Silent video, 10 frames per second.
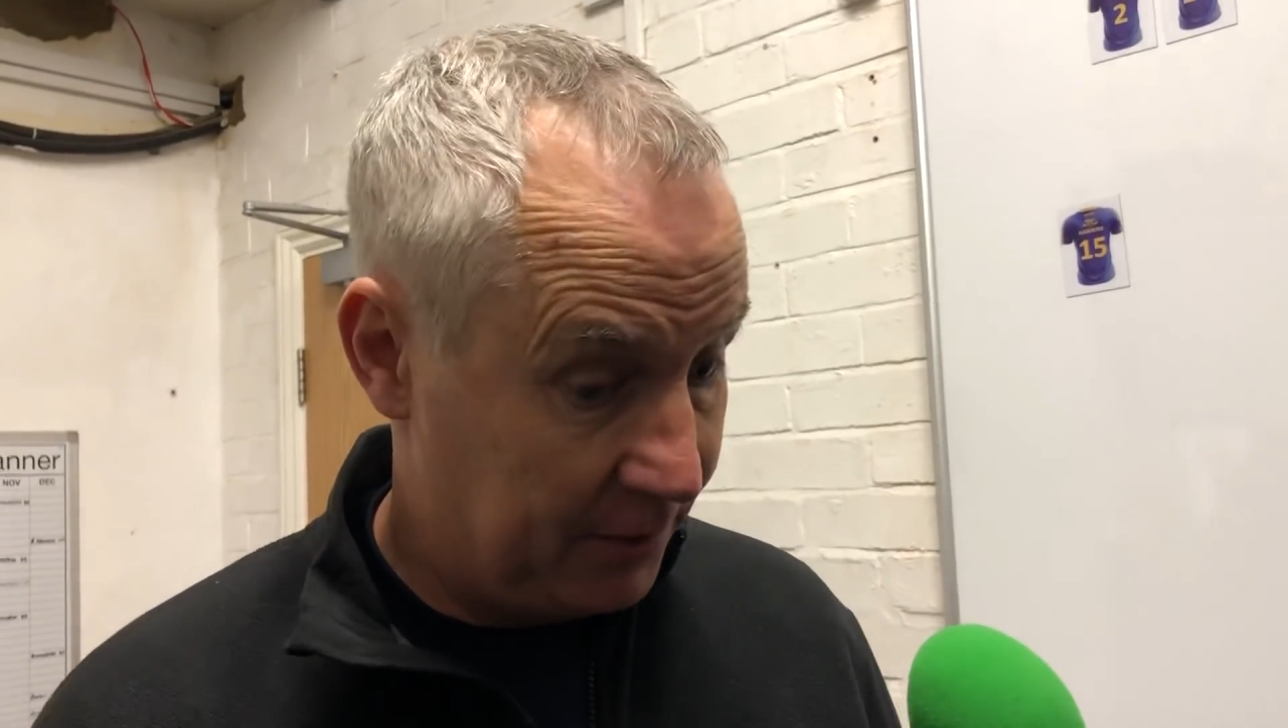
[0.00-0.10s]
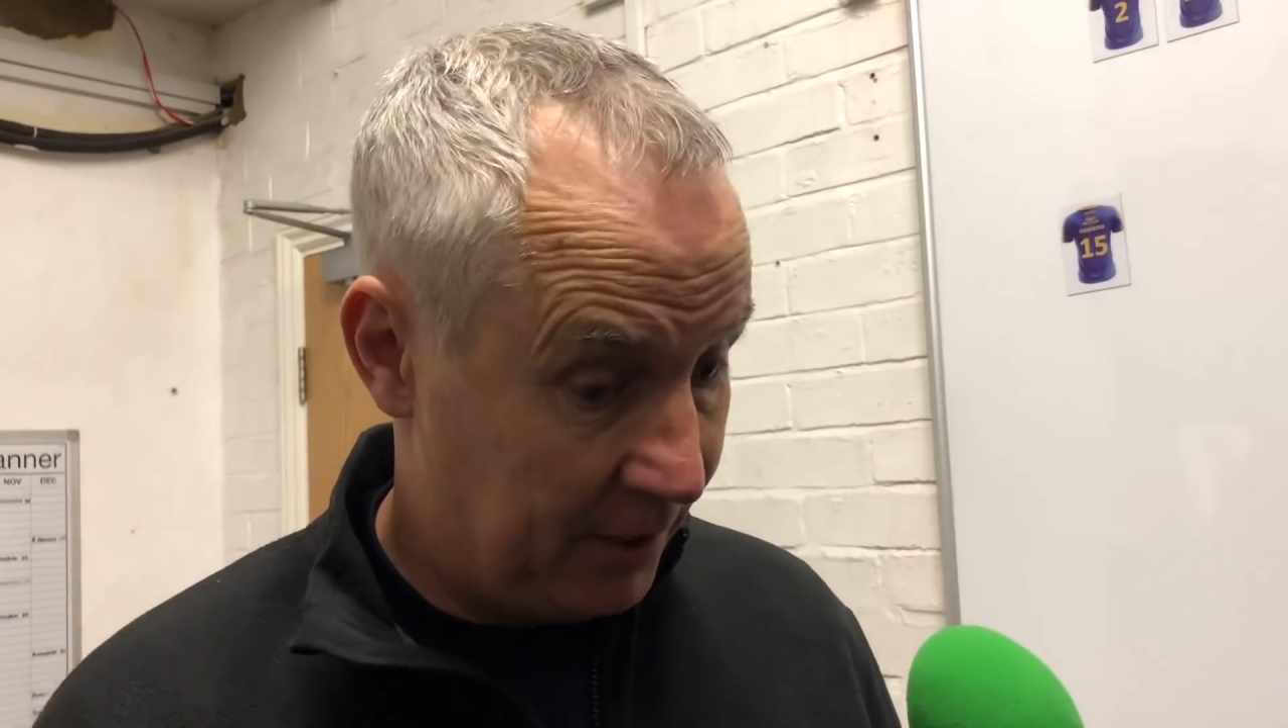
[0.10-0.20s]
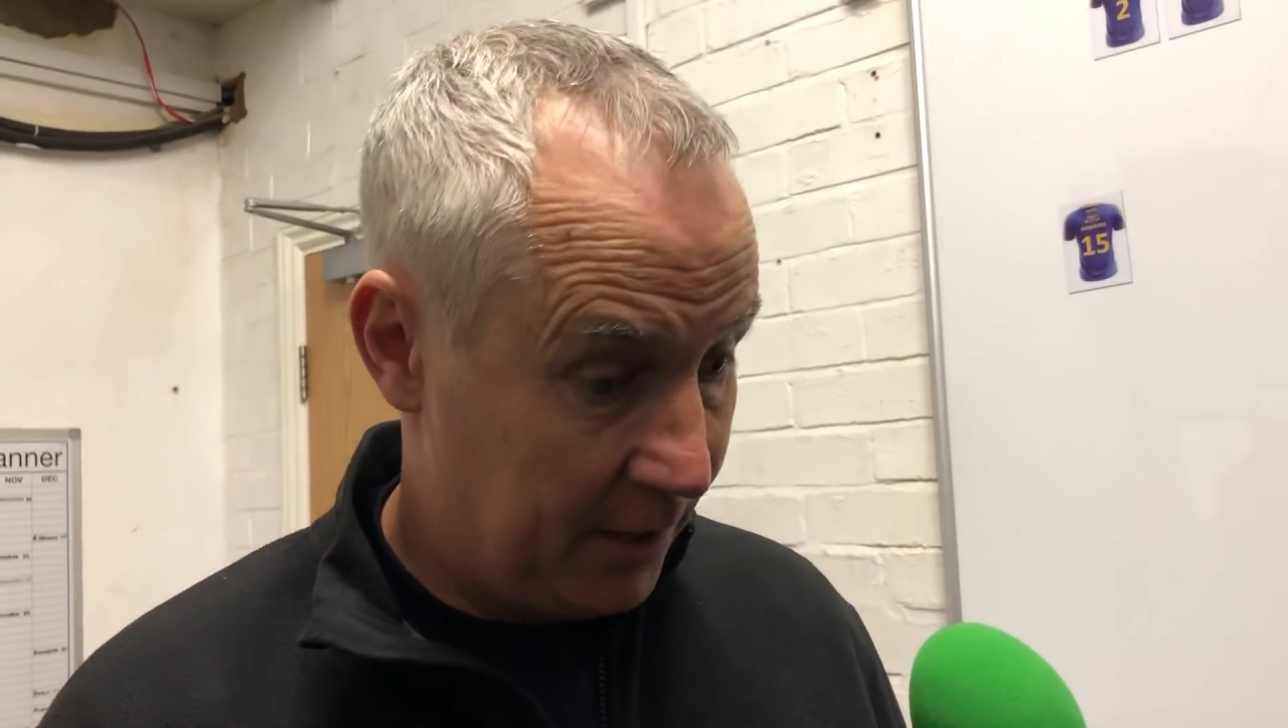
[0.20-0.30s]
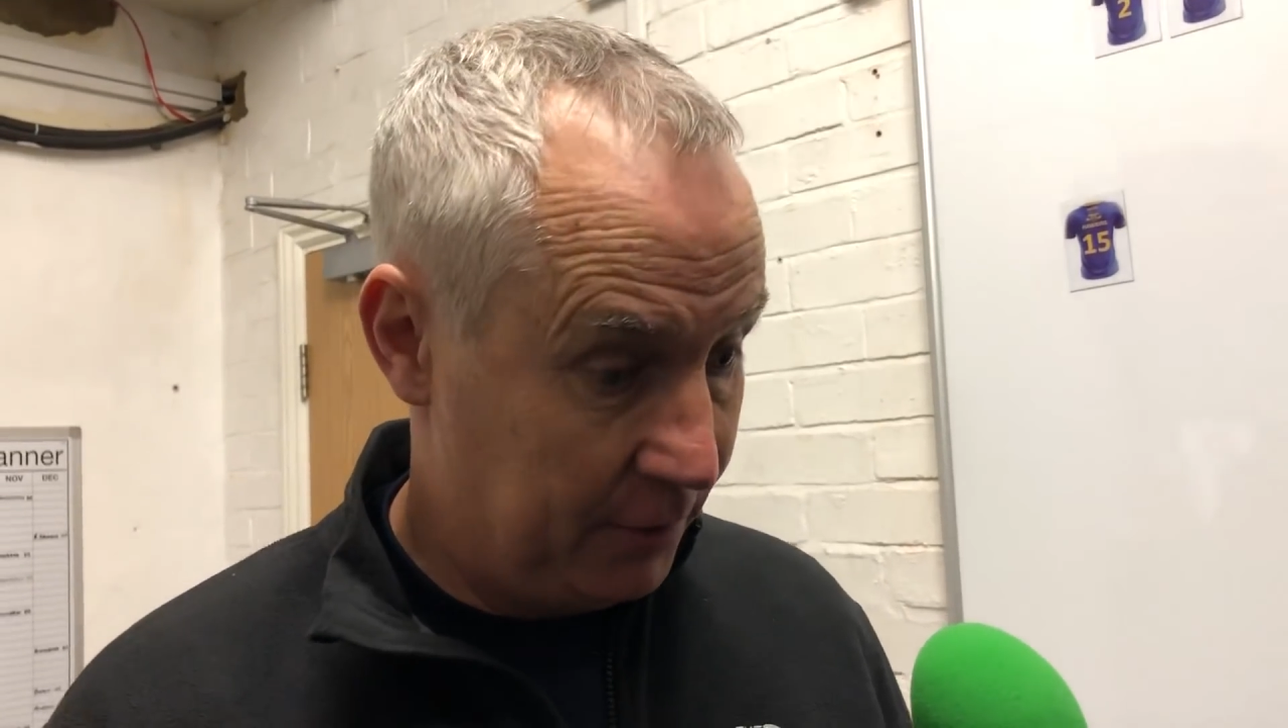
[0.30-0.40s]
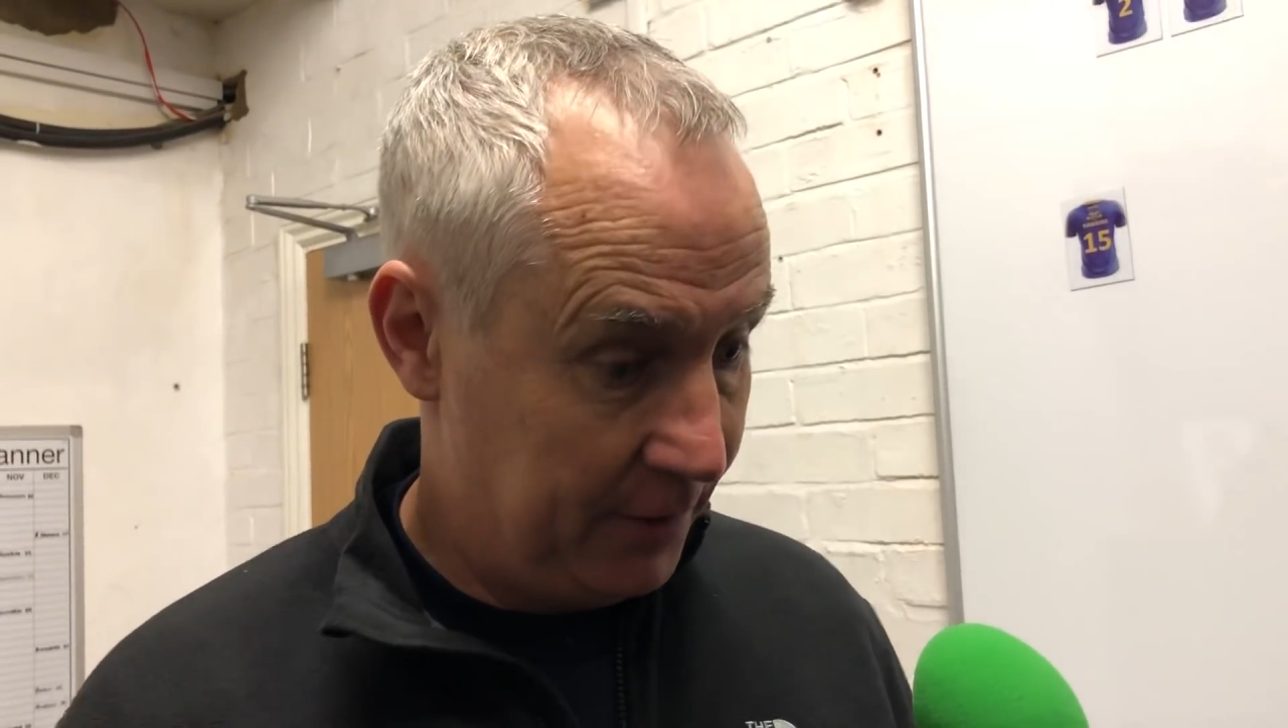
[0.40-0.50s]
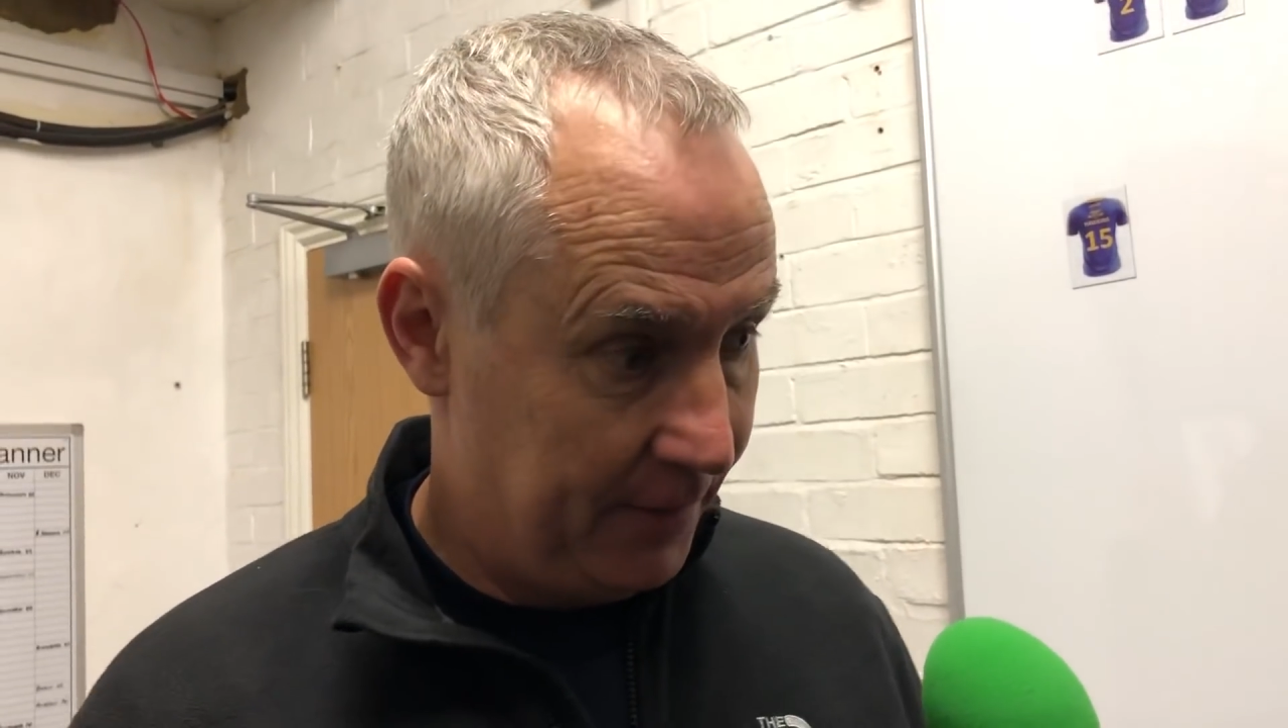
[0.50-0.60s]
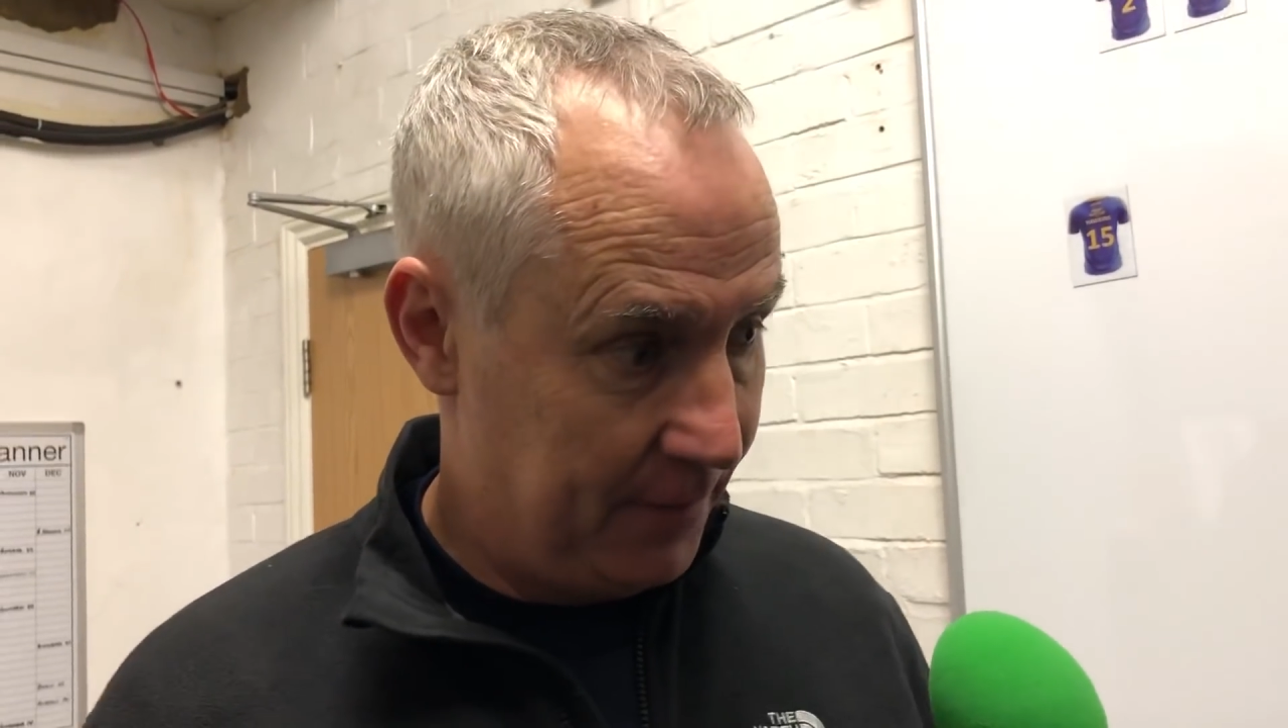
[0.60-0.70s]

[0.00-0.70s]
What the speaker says: So